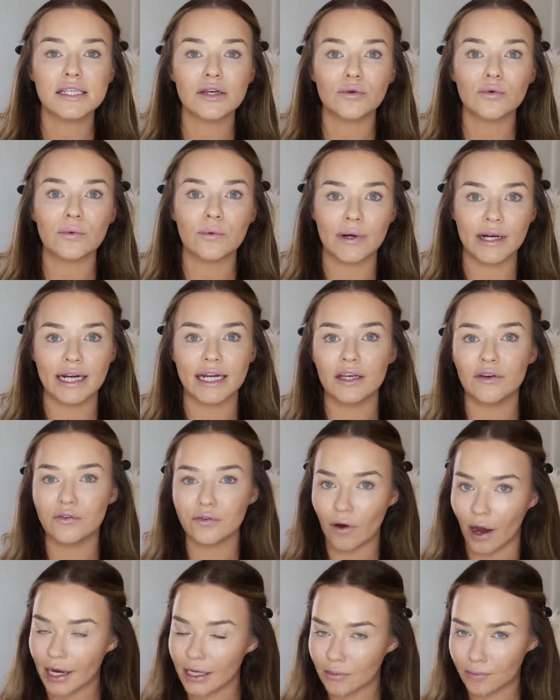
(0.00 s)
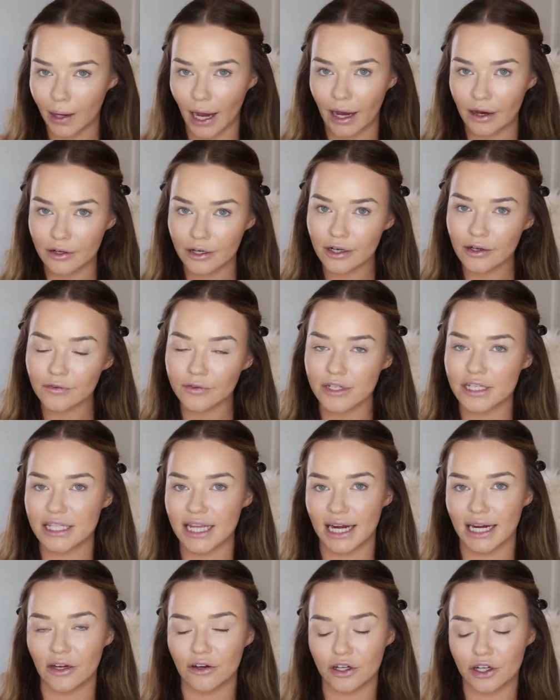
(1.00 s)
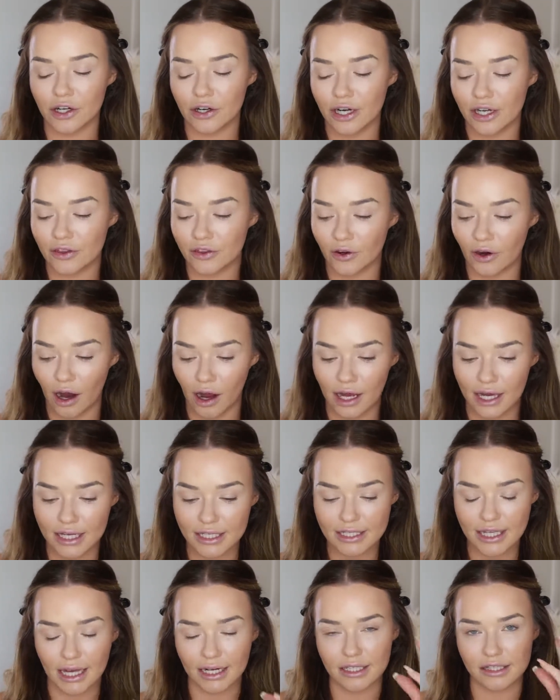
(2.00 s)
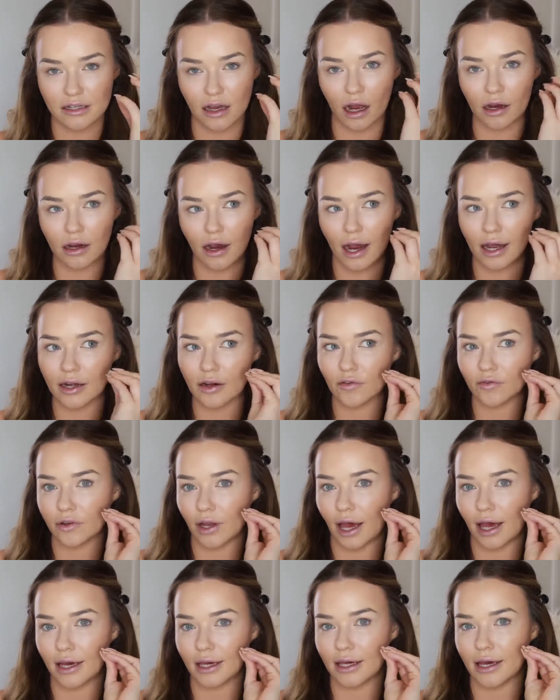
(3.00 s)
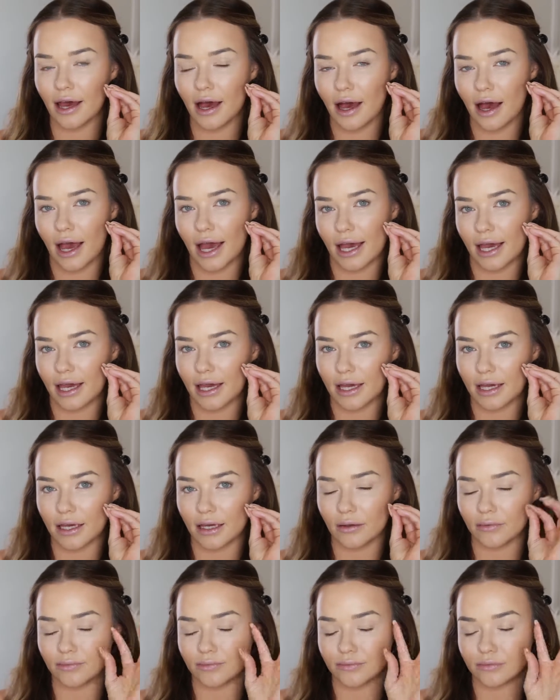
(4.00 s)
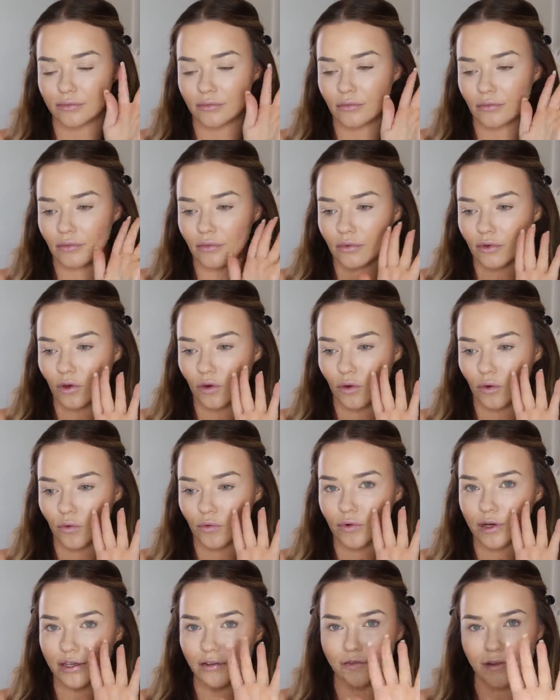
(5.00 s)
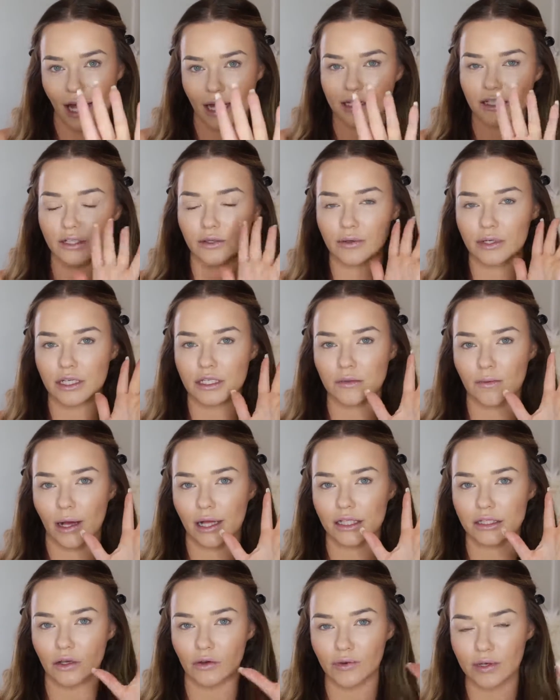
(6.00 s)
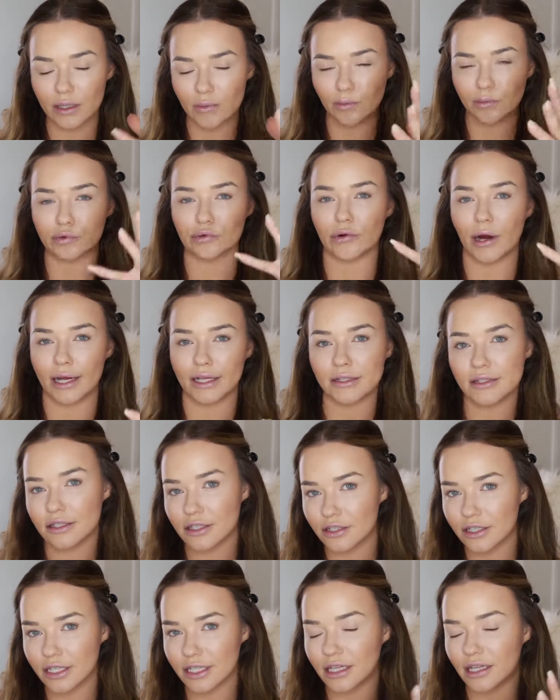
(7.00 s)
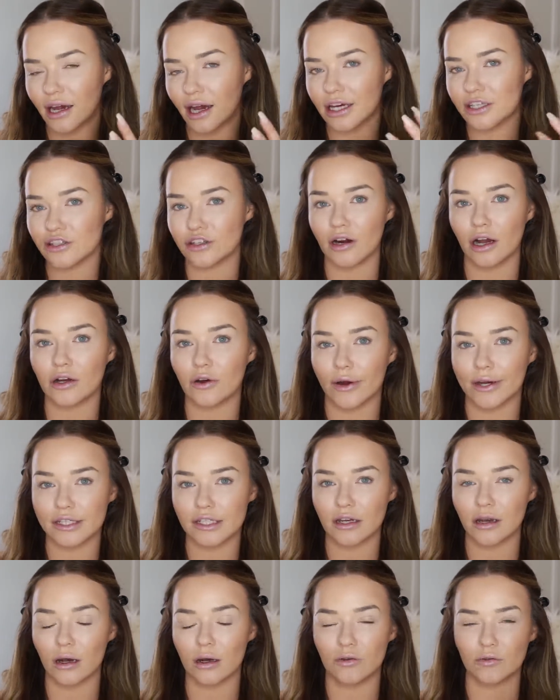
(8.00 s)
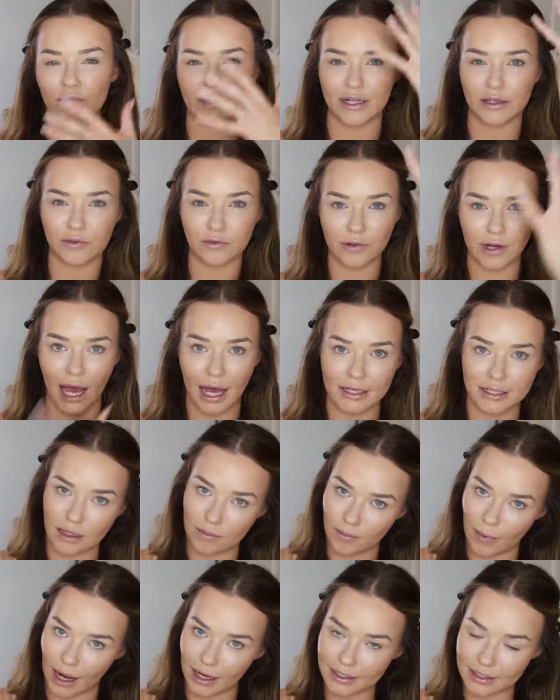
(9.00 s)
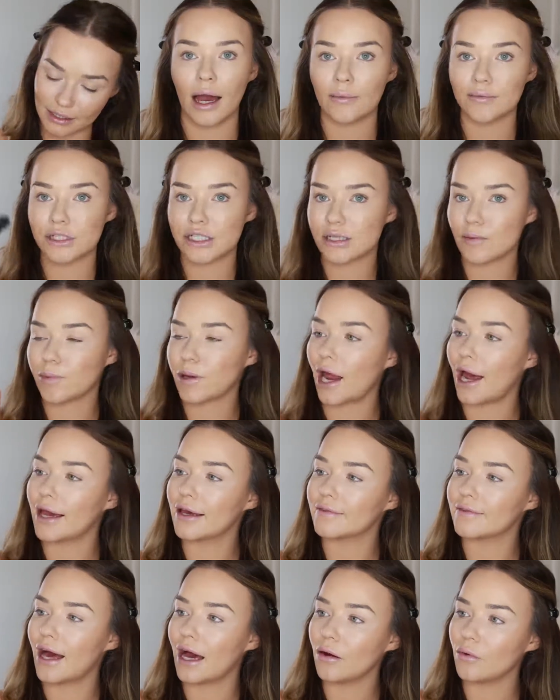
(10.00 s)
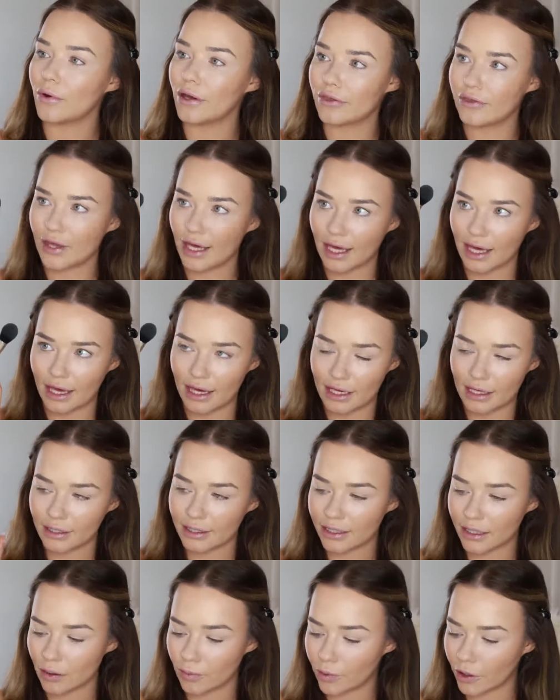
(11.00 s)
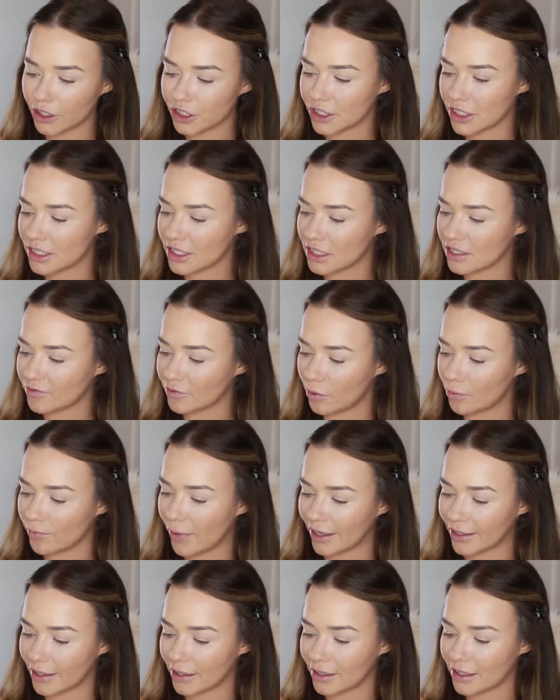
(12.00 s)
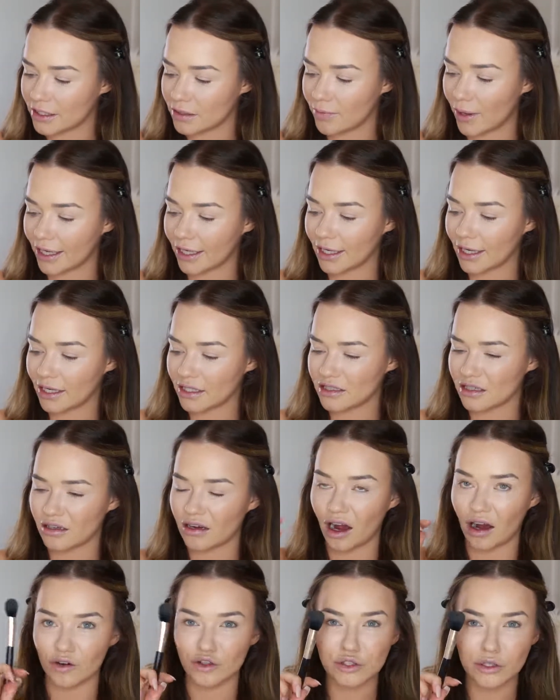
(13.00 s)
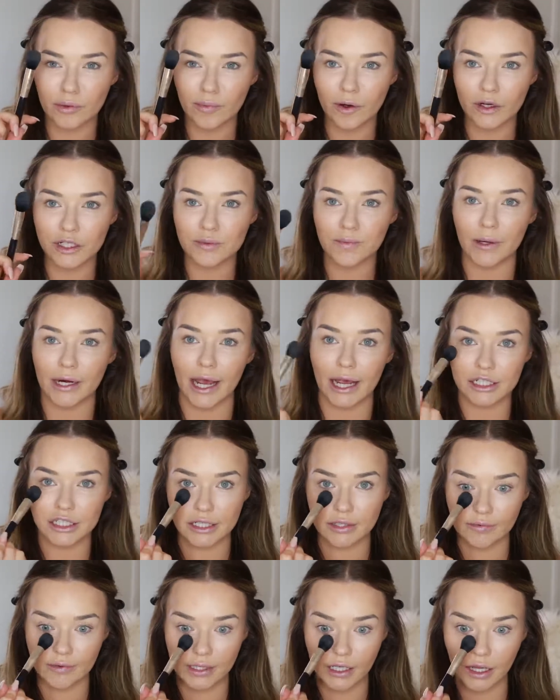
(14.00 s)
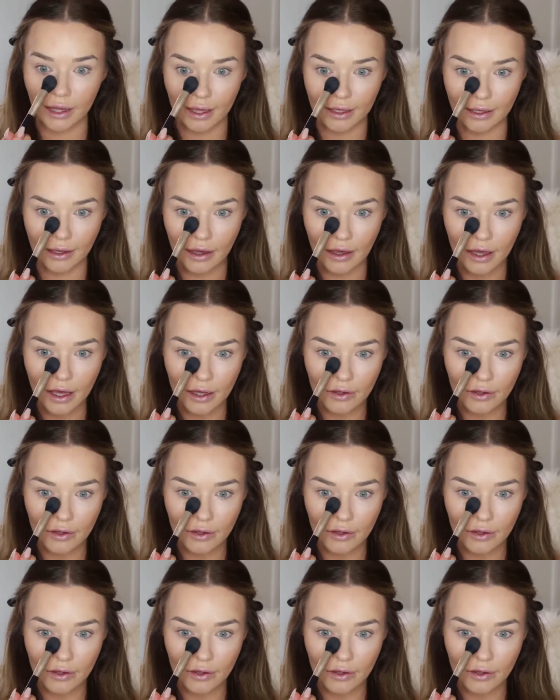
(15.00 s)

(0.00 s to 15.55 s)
is a really fine powder for setting underneath your eyes, and it's got kind of like a reflect to it as well. So it really brightens underneath the eyes. You're not going to look really flat and matte. I'm just applying that with a little brush. This is from Mecca Cosmetica. It's a contour brush, but I actually really like